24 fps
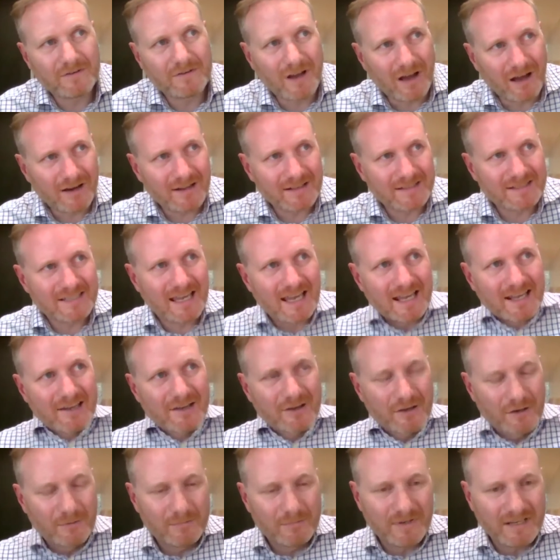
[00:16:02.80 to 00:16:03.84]
not a tech
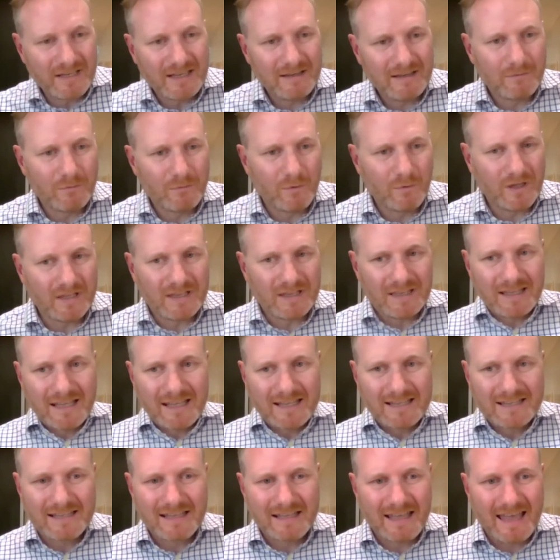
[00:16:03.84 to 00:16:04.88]
company with
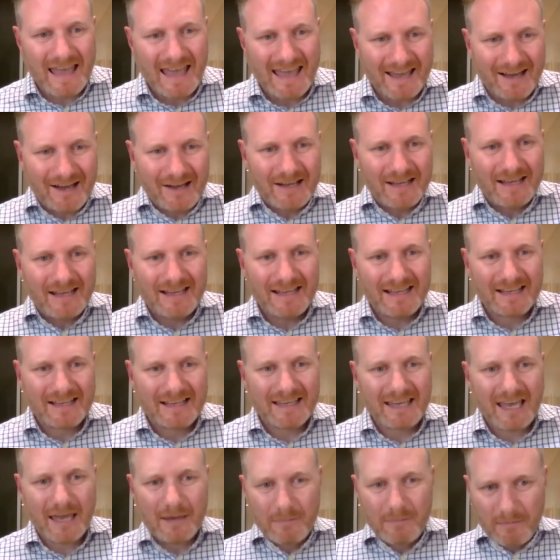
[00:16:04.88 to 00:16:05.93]
AI
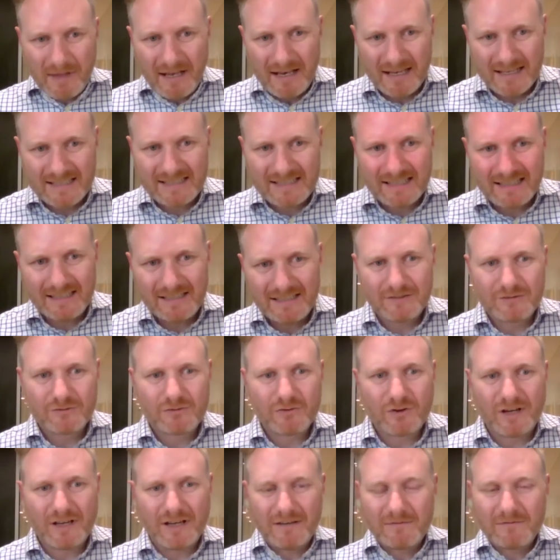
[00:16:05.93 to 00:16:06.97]
capability,
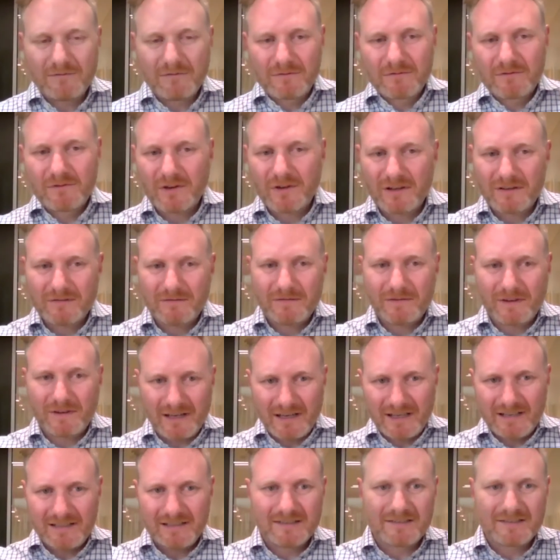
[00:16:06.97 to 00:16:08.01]
try and
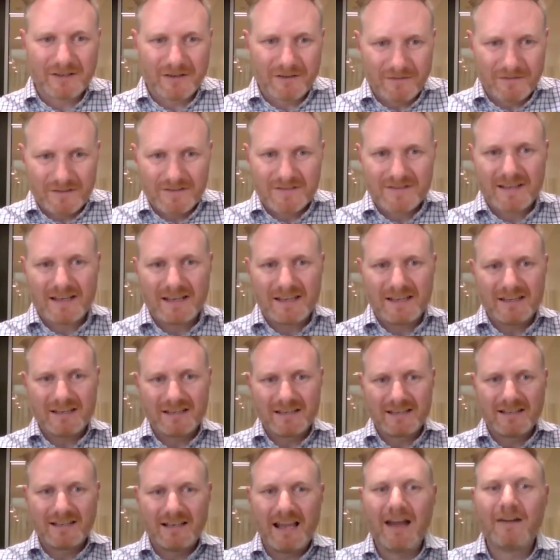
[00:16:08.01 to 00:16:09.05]
find a service that you
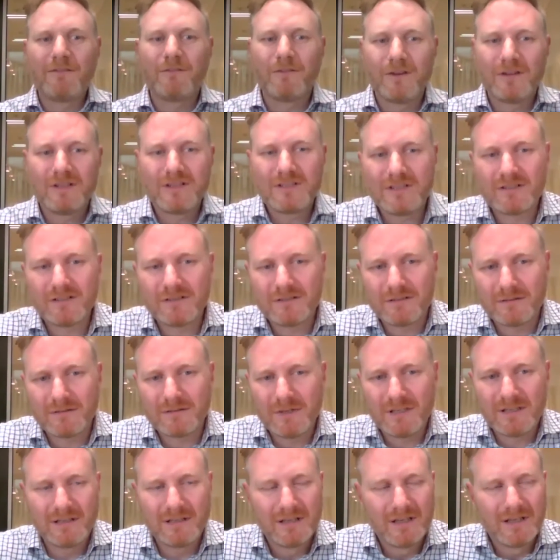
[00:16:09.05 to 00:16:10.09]
can leverage. You know what I
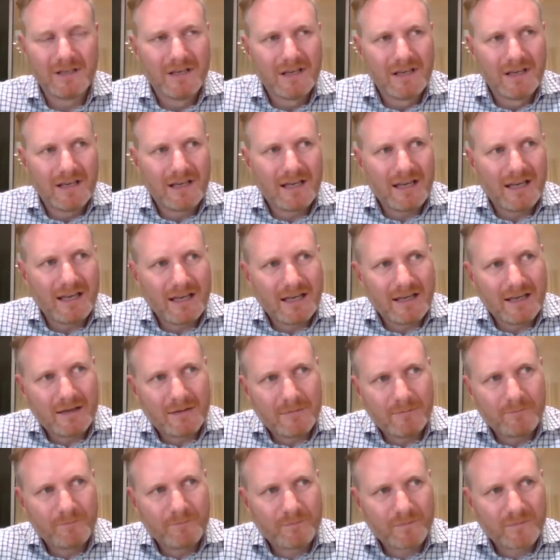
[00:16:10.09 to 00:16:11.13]
mean?
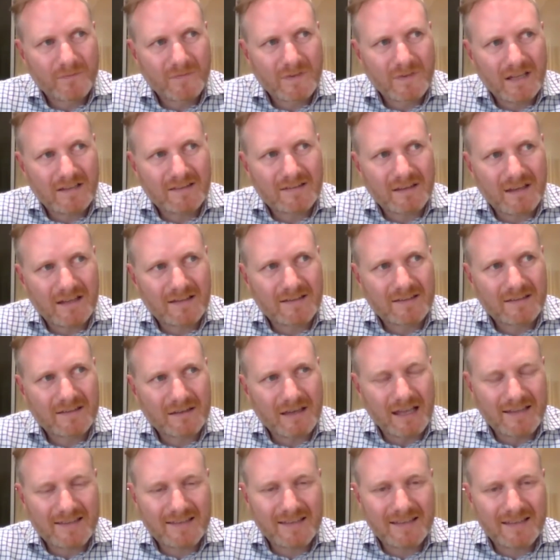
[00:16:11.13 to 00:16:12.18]
It's
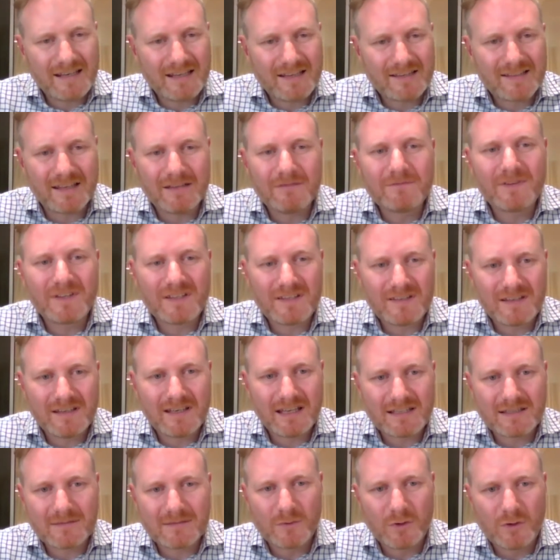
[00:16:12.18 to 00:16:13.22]
in its infancy
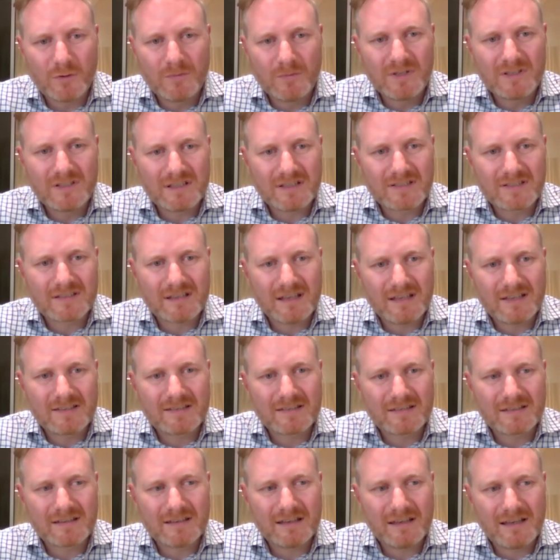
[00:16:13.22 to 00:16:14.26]
at the moment.
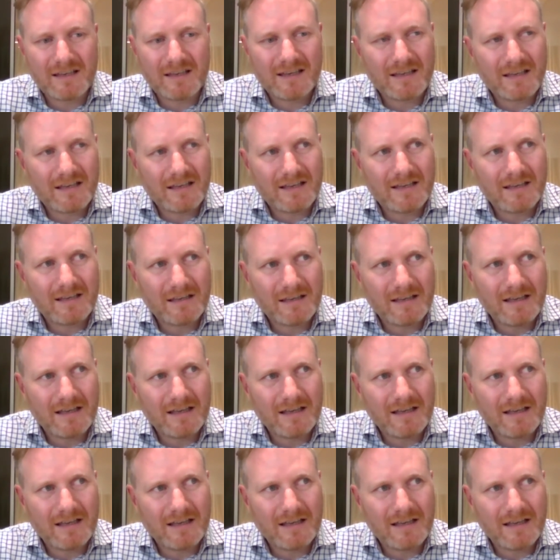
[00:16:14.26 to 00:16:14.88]
It's as